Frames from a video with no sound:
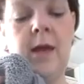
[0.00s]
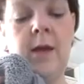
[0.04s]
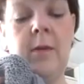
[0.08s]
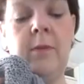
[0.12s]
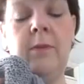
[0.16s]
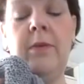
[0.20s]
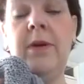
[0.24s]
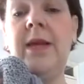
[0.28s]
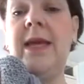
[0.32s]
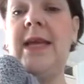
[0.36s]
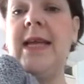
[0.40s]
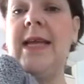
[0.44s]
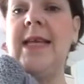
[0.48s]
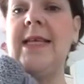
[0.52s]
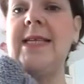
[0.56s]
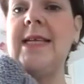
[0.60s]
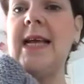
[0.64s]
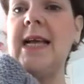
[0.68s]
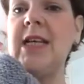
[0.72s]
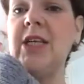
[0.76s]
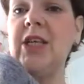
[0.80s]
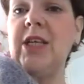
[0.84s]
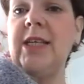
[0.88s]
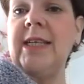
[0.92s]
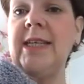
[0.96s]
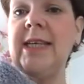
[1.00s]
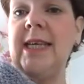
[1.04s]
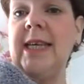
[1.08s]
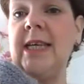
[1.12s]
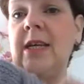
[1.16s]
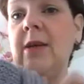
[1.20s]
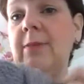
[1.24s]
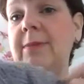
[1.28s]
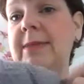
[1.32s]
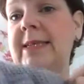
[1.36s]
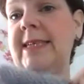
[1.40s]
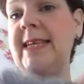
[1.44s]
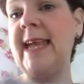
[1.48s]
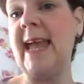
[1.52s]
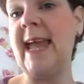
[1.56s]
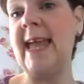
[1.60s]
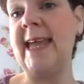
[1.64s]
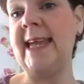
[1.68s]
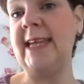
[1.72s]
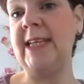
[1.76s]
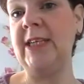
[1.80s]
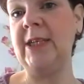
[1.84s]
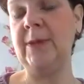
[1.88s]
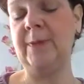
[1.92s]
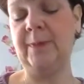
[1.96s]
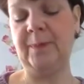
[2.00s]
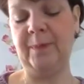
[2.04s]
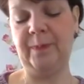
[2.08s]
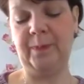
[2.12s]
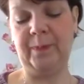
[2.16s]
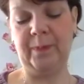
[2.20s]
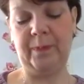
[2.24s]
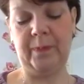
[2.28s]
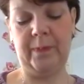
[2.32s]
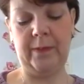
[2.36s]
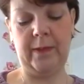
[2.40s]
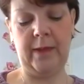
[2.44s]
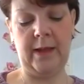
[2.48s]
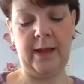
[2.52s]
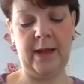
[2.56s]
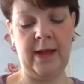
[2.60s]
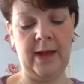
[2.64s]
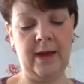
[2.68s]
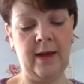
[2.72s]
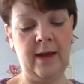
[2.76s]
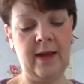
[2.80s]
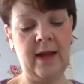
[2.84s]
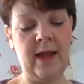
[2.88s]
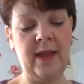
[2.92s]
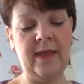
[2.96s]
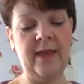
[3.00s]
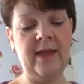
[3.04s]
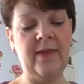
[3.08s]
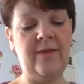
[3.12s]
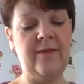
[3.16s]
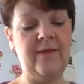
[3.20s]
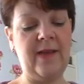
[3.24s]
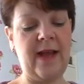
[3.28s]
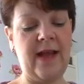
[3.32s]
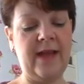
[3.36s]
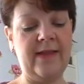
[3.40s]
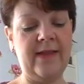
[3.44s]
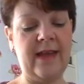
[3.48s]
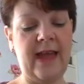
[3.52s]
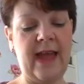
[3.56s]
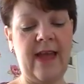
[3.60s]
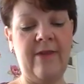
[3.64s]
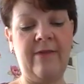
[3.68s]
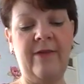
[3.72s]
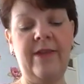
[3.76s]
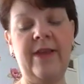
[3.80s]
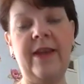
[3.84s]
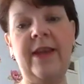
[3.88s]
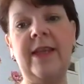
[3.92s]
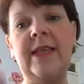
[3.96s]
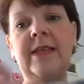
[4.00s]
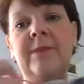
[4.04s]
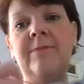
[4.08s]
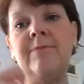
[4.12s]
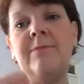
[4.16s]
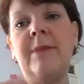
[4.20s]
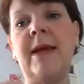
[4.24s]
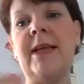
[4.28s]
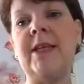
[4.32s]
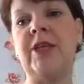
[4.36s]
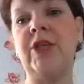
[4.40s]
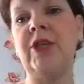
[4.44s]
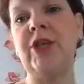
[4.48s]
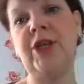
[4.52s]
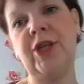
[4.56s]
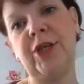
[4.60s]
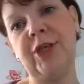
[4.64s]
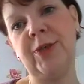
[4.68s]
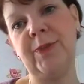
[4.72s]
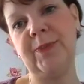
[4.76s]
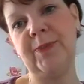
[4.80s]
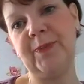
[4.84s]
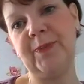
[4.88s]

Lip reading: but it is actually knitting up to gauge, and I like the fact that everything is measured